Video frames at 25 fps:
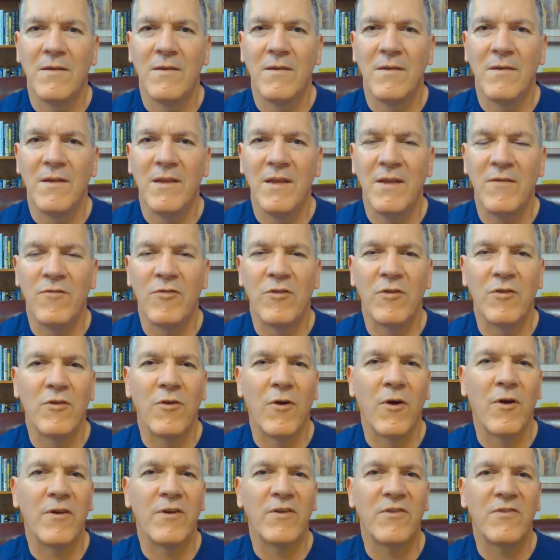even the
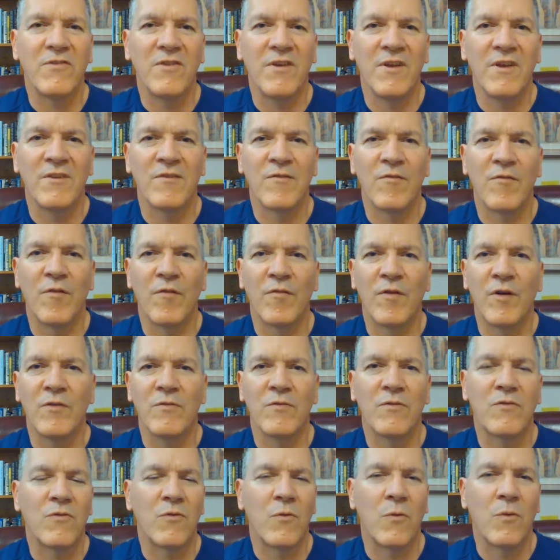darkest days of our
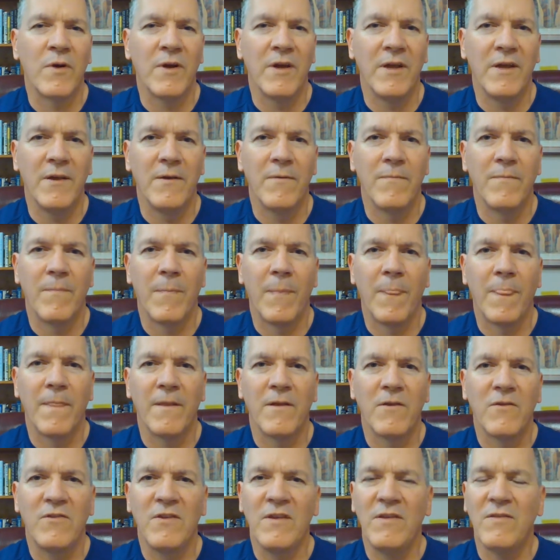own story.
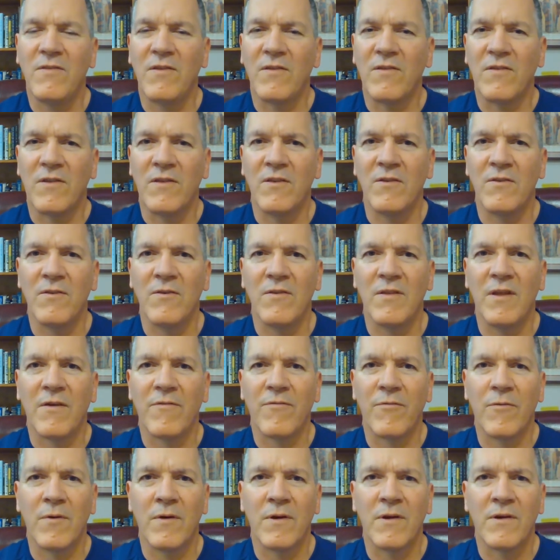Jesus can do that
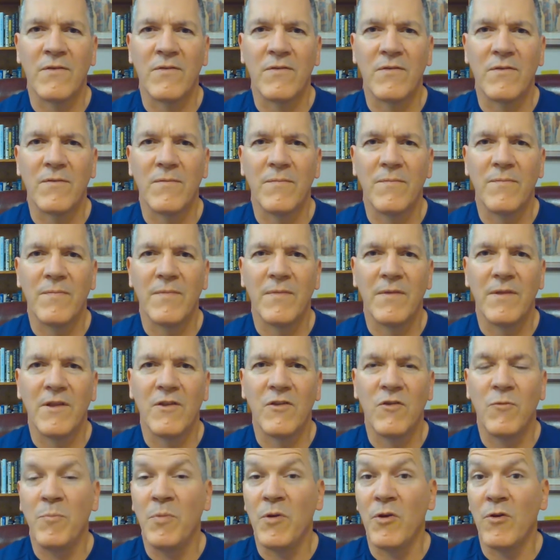for us.
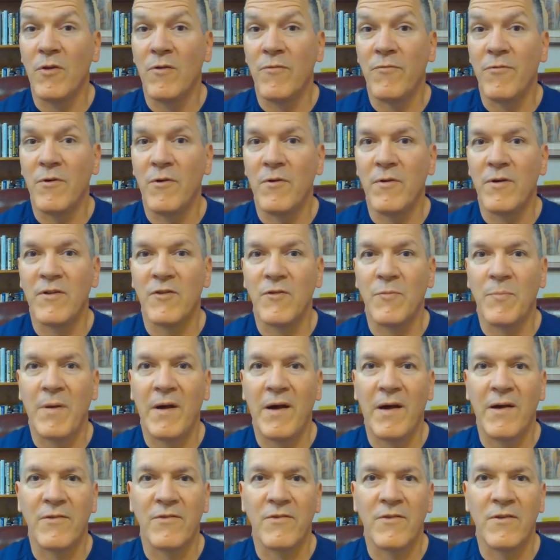It's beautiful, it's
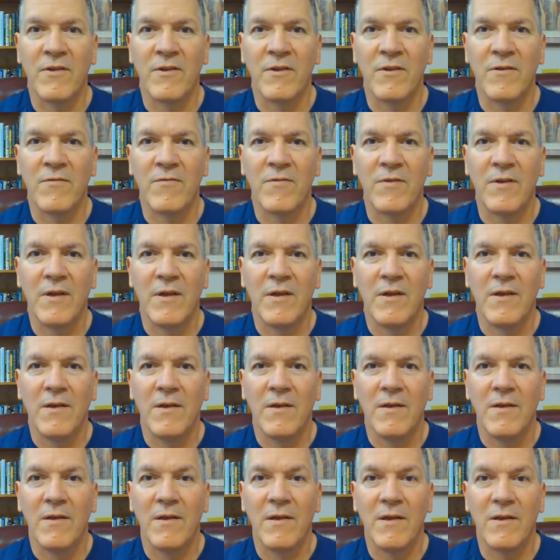positive,
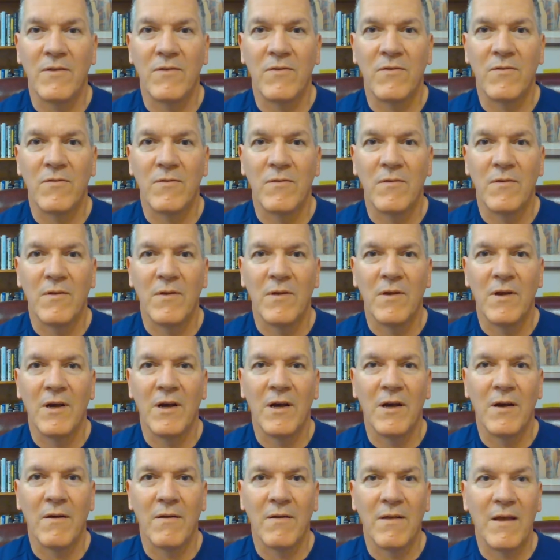it's
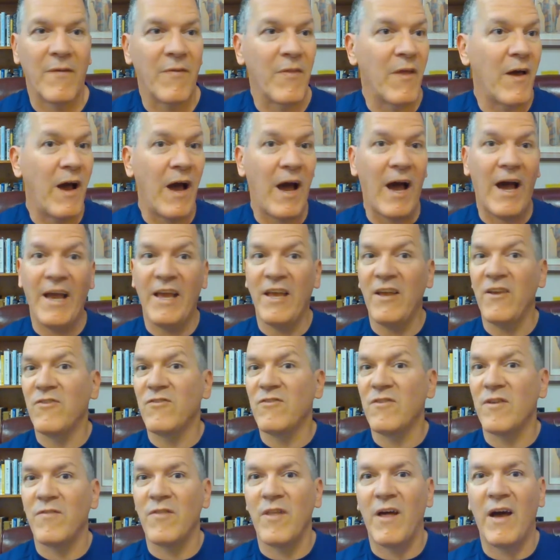got the
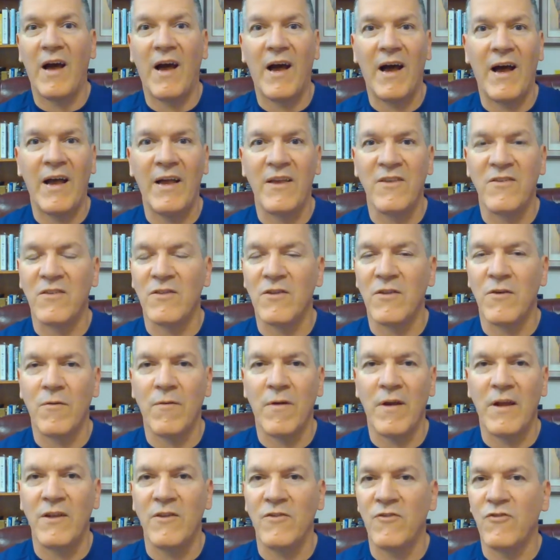highest of the highs and the
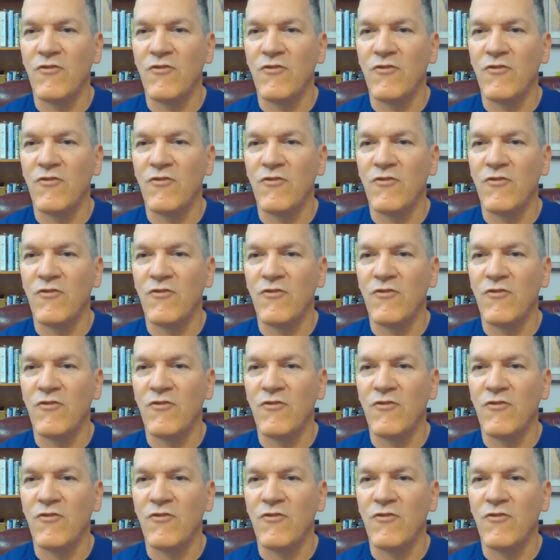greatest